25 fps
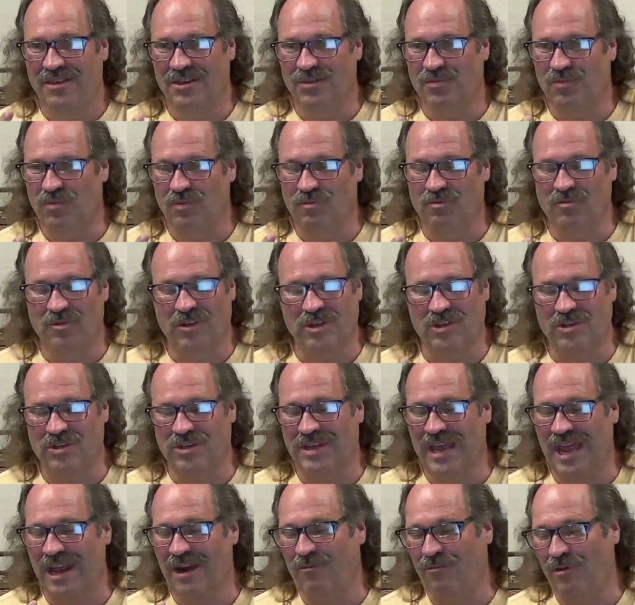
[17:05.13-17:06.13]
This
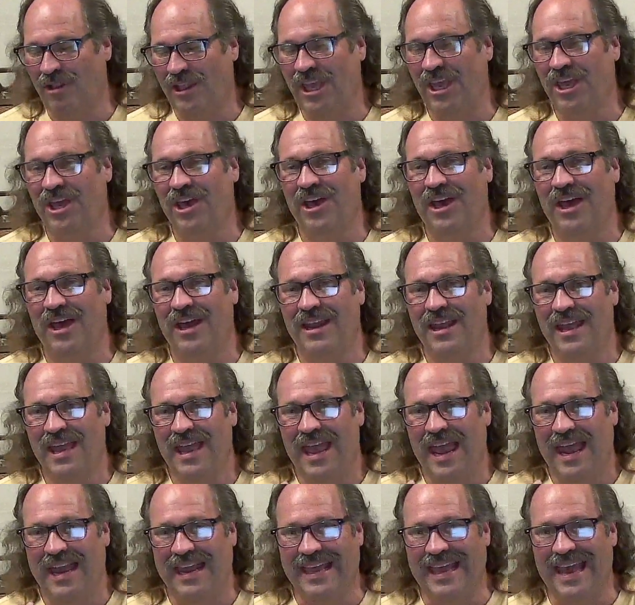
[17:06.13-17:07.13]
this kind of really good,
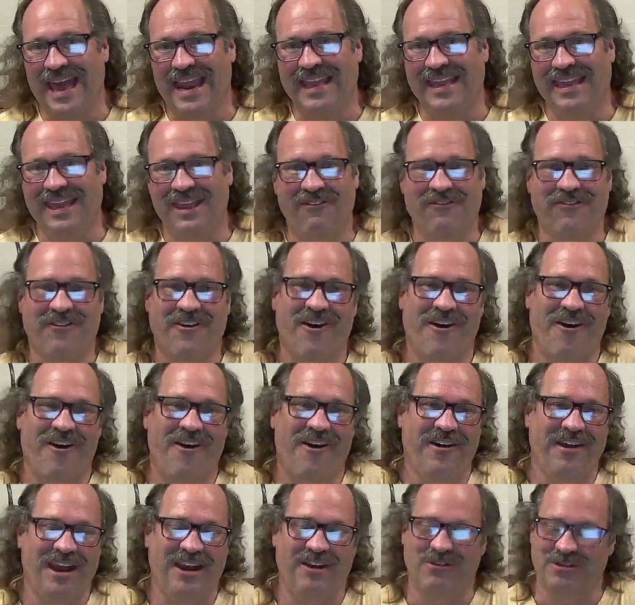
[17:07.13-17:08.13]
and he got a gift
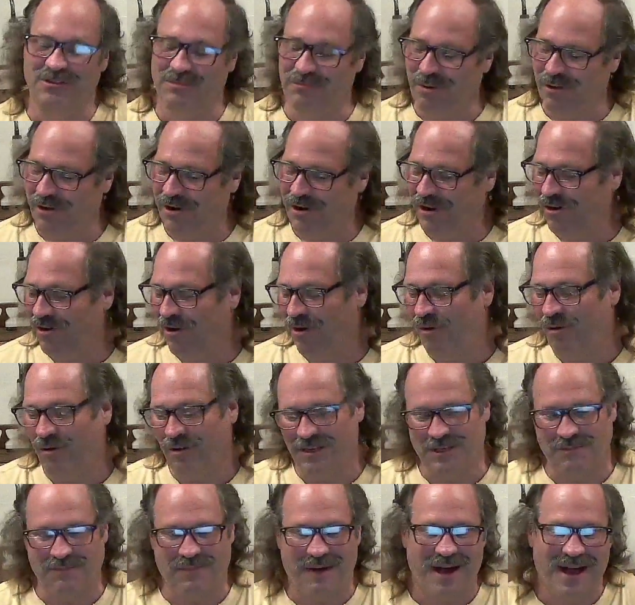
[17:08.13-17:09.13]
card, and it was burning a
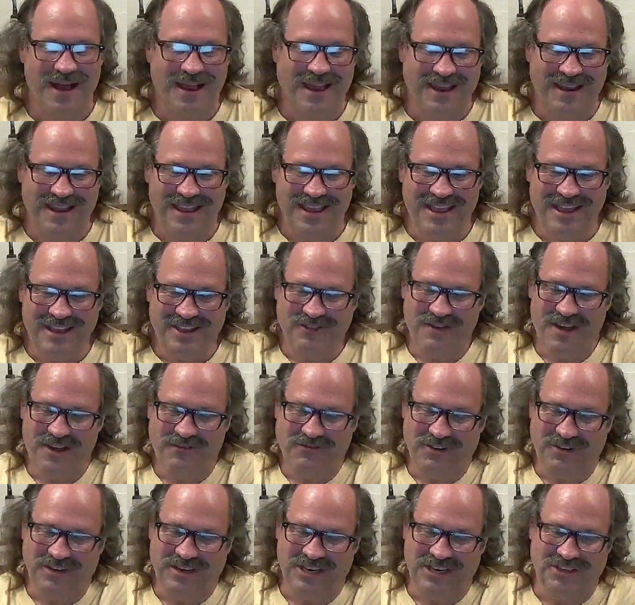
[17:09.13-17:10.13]
hole in his pocket. So
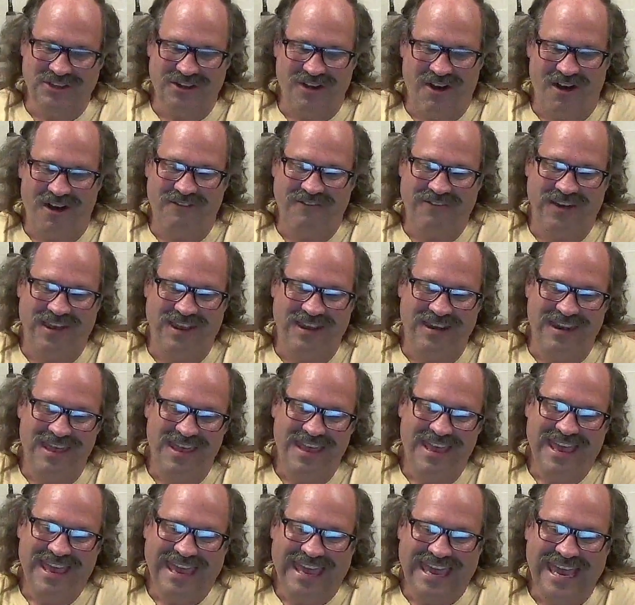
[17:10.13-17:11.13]
after disc golfing,
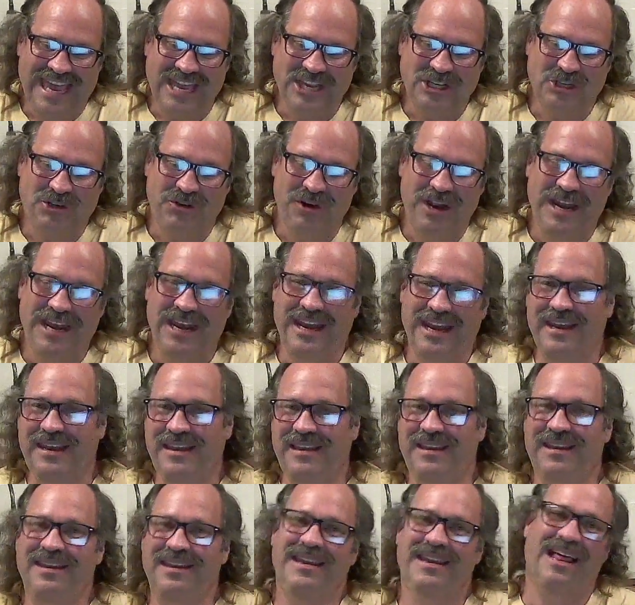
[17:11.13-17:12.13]
he
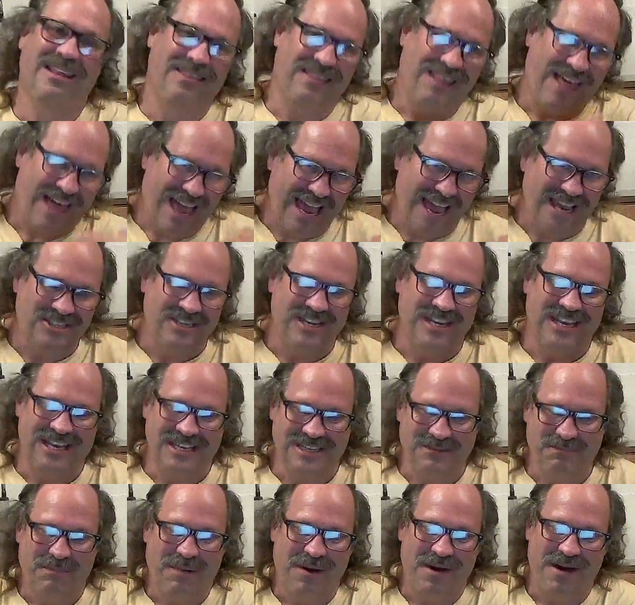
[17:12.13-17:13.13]
treated Elijah,
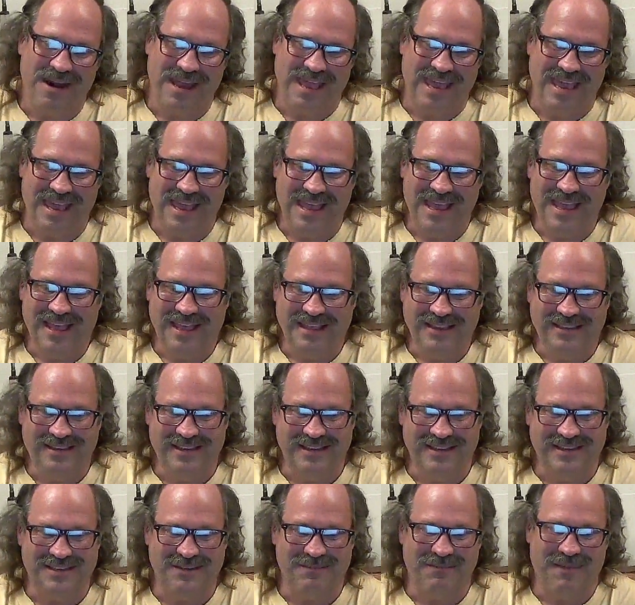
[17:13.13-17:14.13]
his buddy,
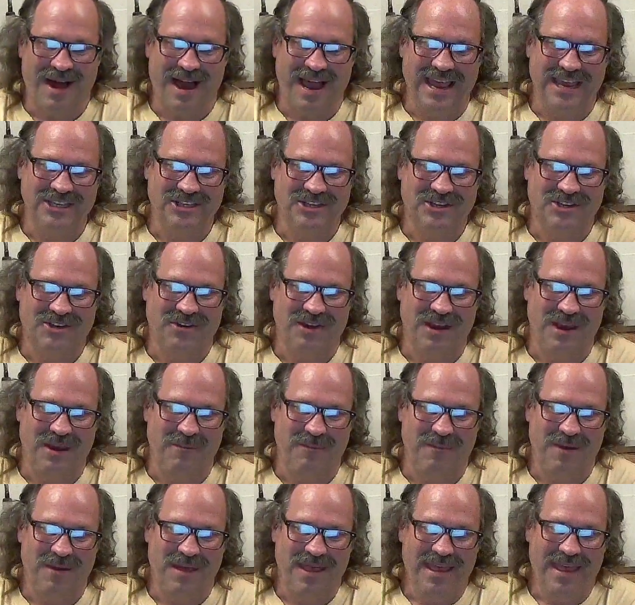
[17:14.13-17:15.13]
to some ice
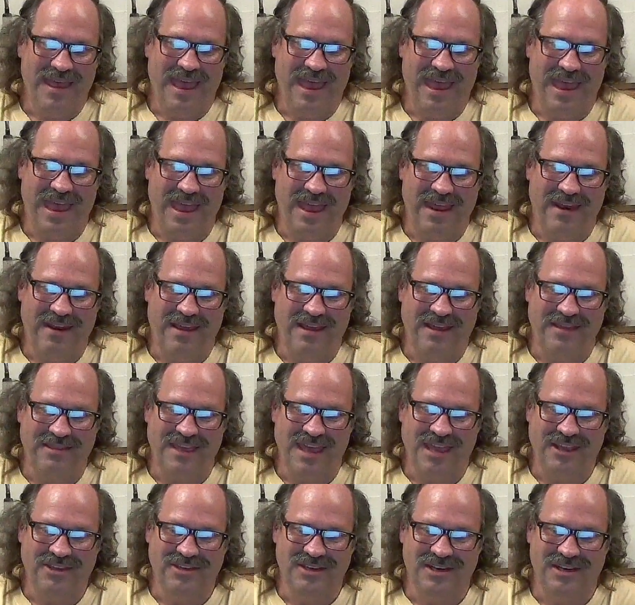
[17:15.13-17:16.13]
cream, and uh,
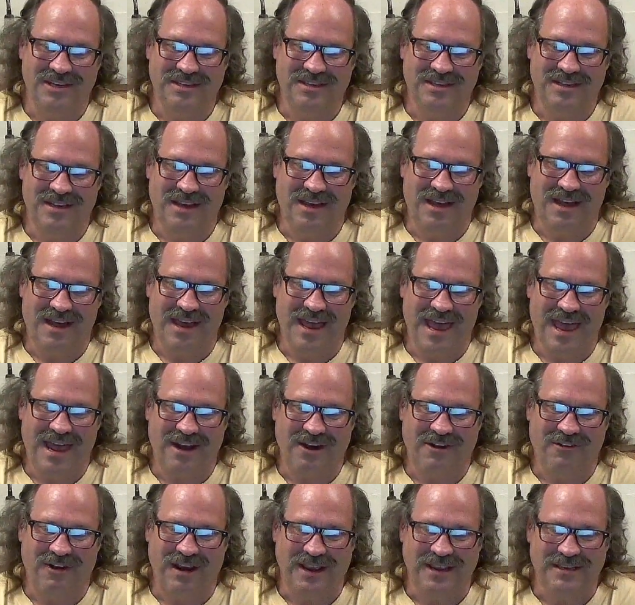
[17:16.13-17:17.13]
they just uh,
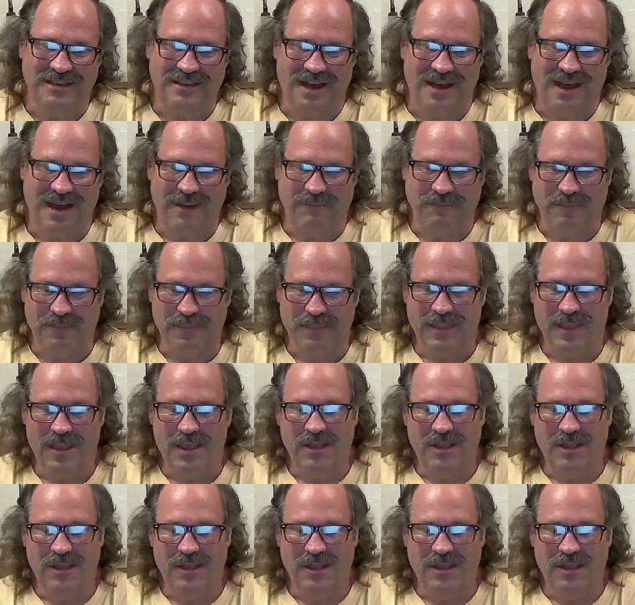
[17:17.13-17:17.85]
had a great time.